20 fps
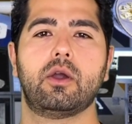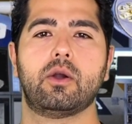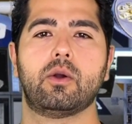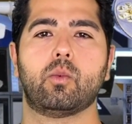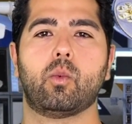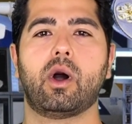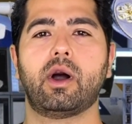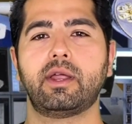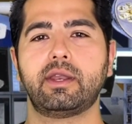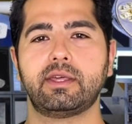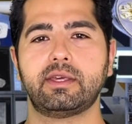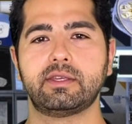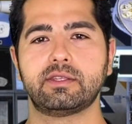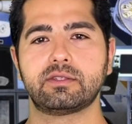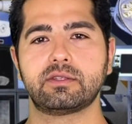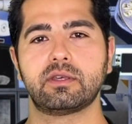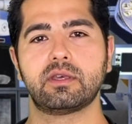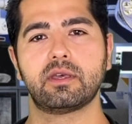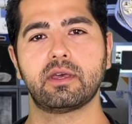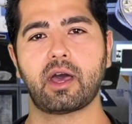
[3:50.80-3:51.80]
One
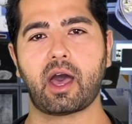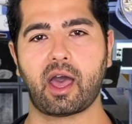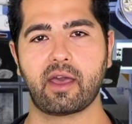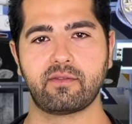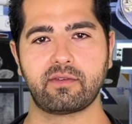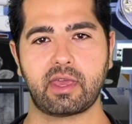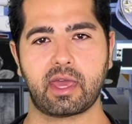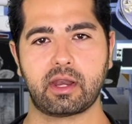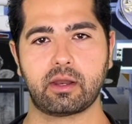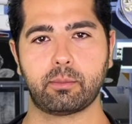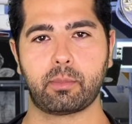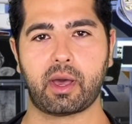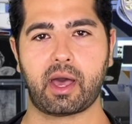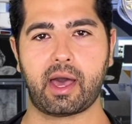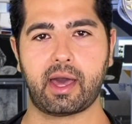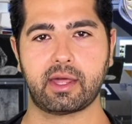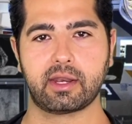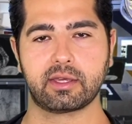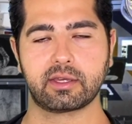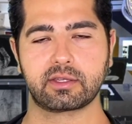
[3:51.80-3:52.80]
is IV
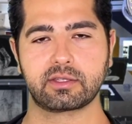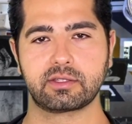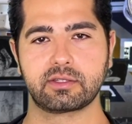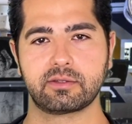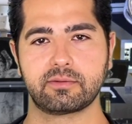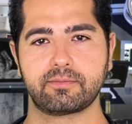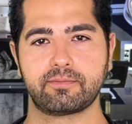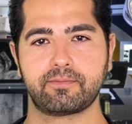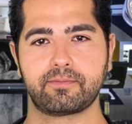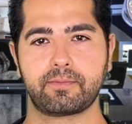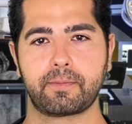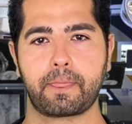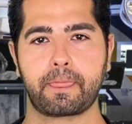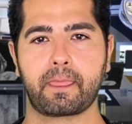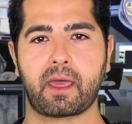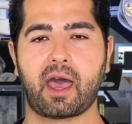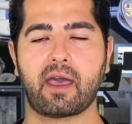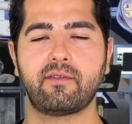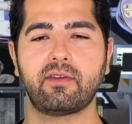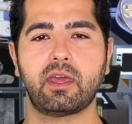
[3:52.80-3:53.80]
antibiotics.
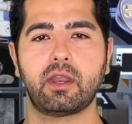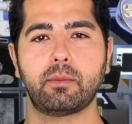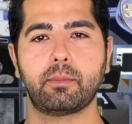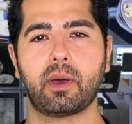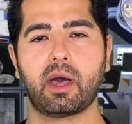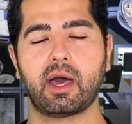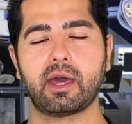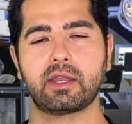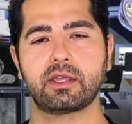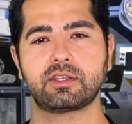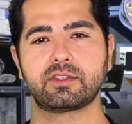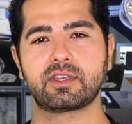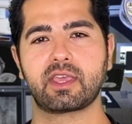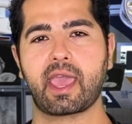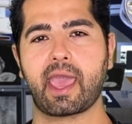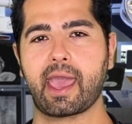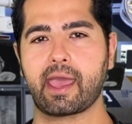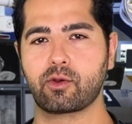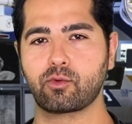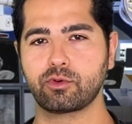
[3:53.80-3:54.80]
IV antibiotics
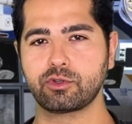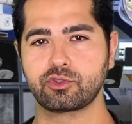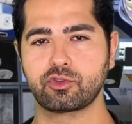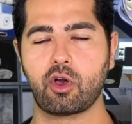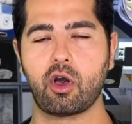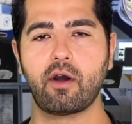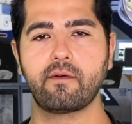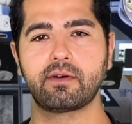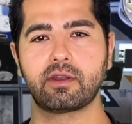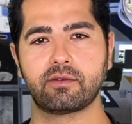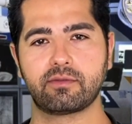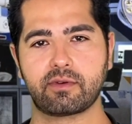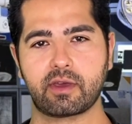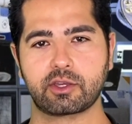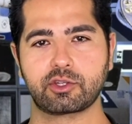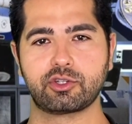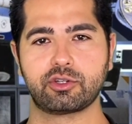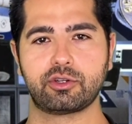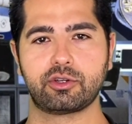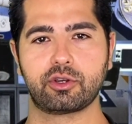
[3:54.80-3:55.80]
can resolve an
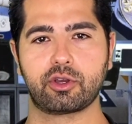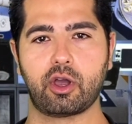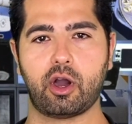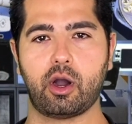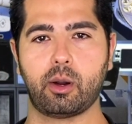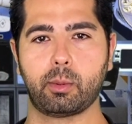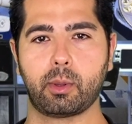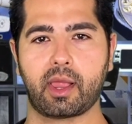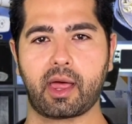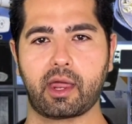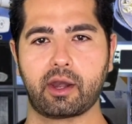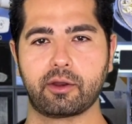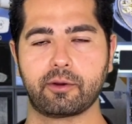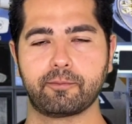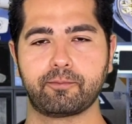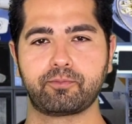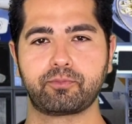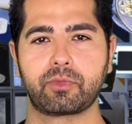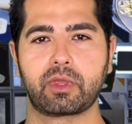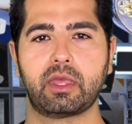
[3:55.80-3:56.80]
infection in your gallbladder.
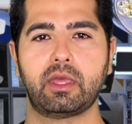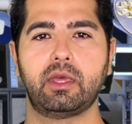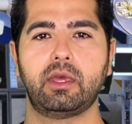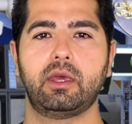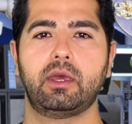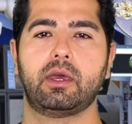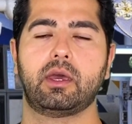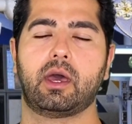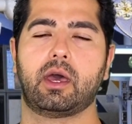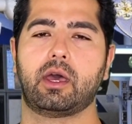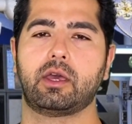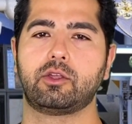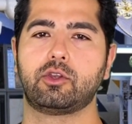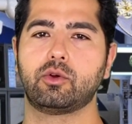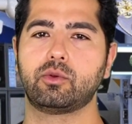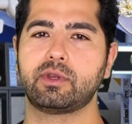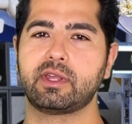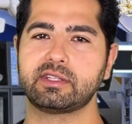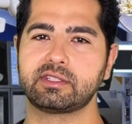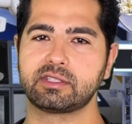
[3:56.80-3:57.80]
You
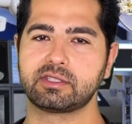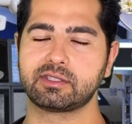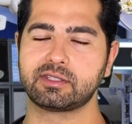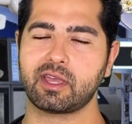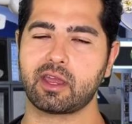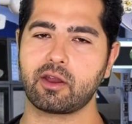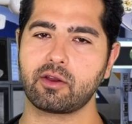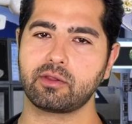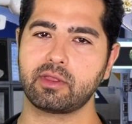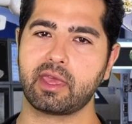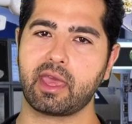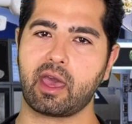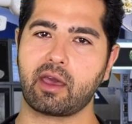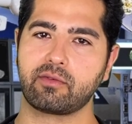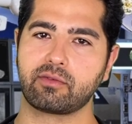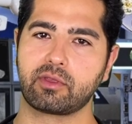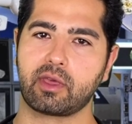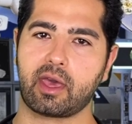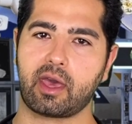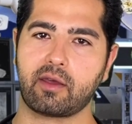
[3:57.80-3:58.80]
don't necessarily
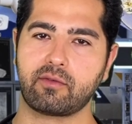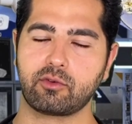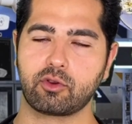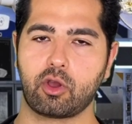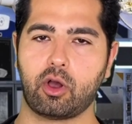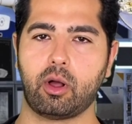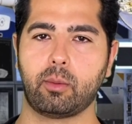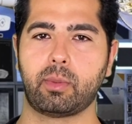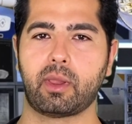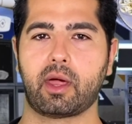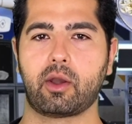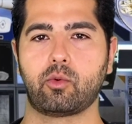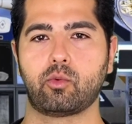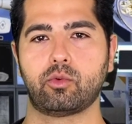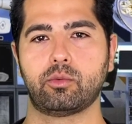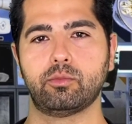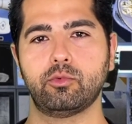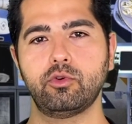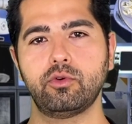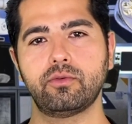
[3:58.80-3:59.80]
have to have your gallbladder
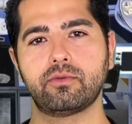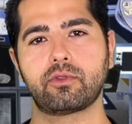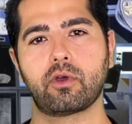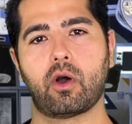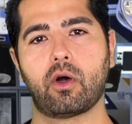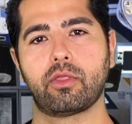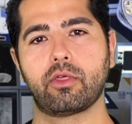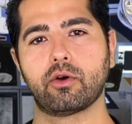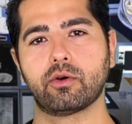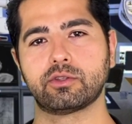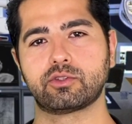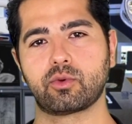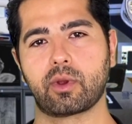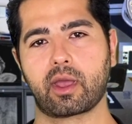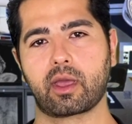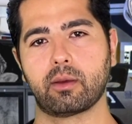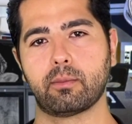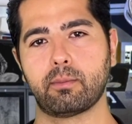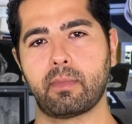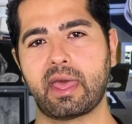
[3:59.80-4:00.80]
removed, although it's
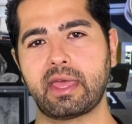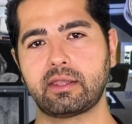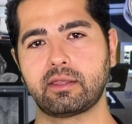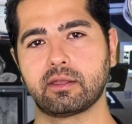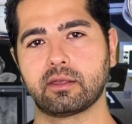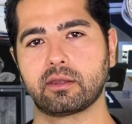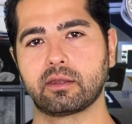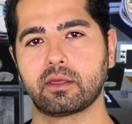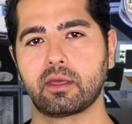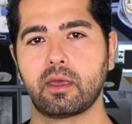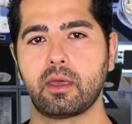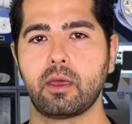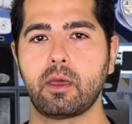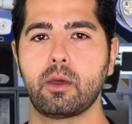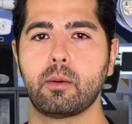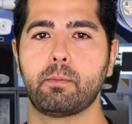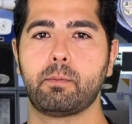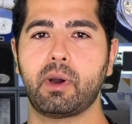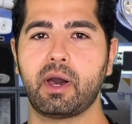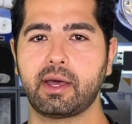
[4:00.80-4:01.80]
recommended,
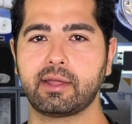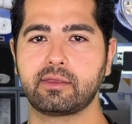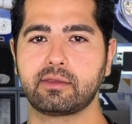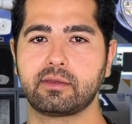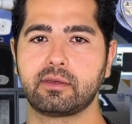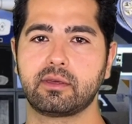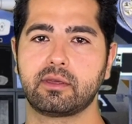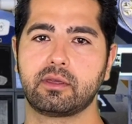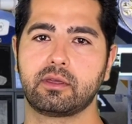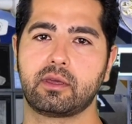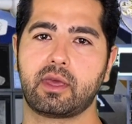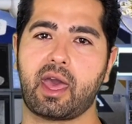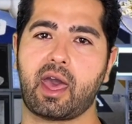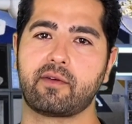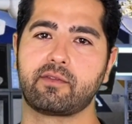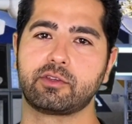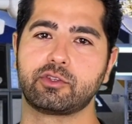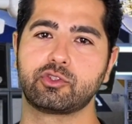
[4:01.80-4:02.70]
but having